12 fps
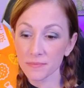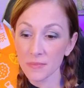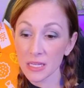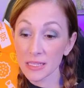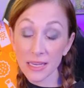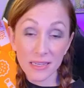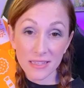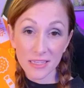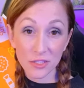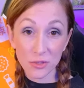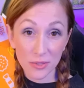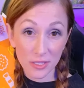Yes, I
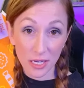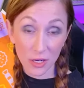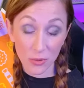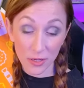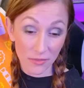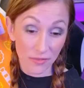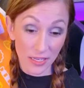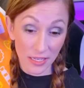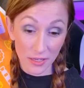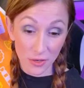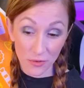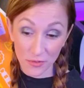do a quick
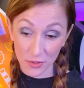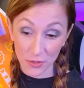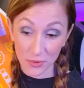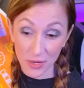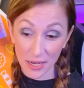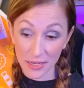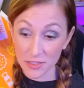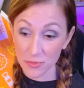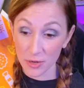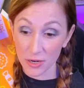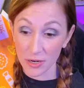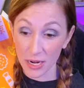video for you guys
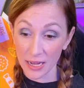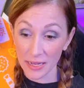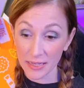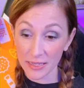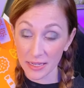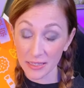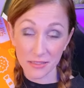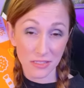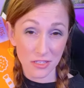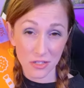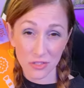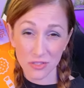where I kind of
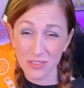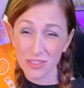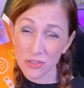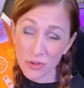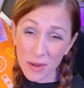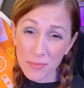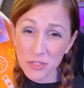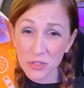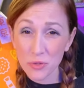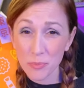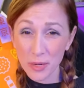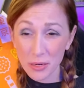just describe it to you
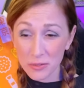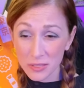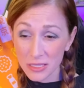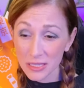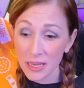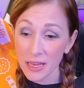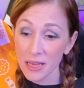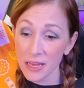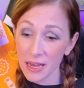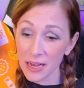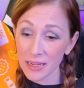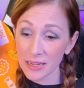barely.
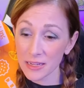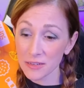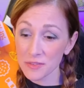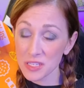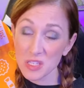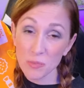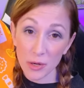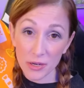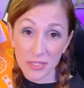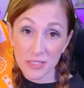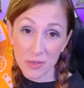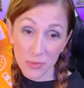I kind of
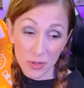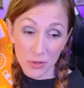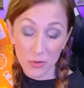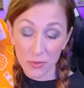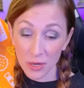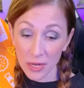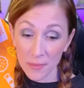experience it with you,